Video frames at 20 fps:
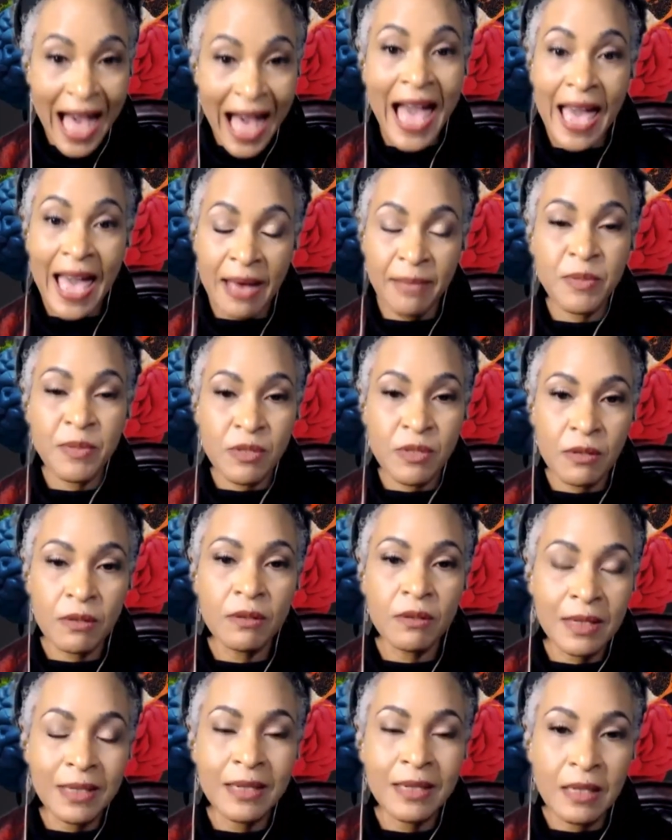I
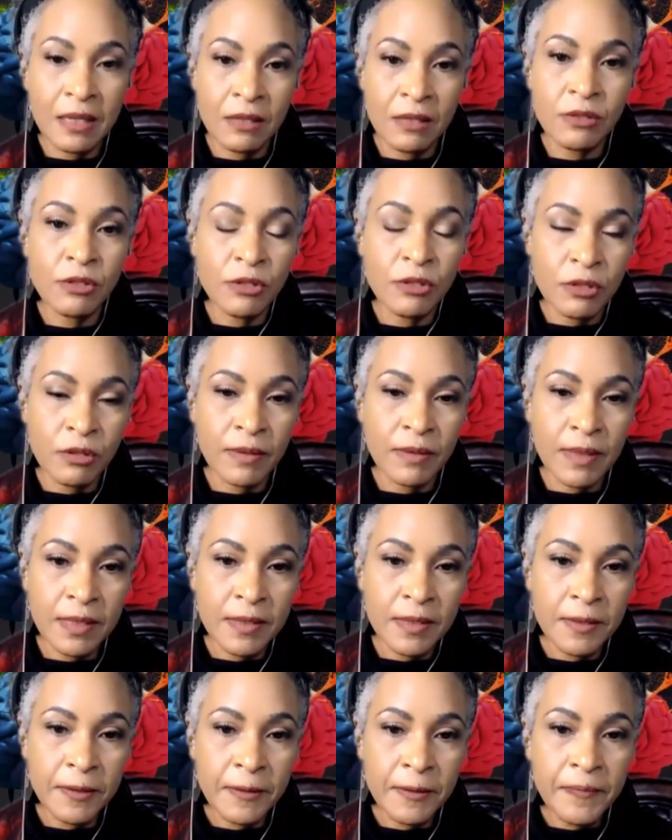absolutely need to do
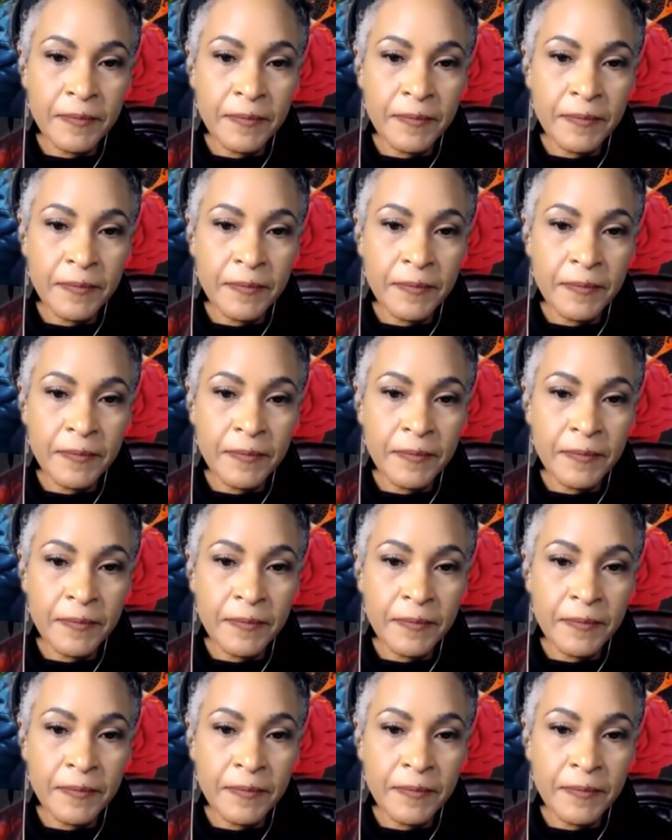it.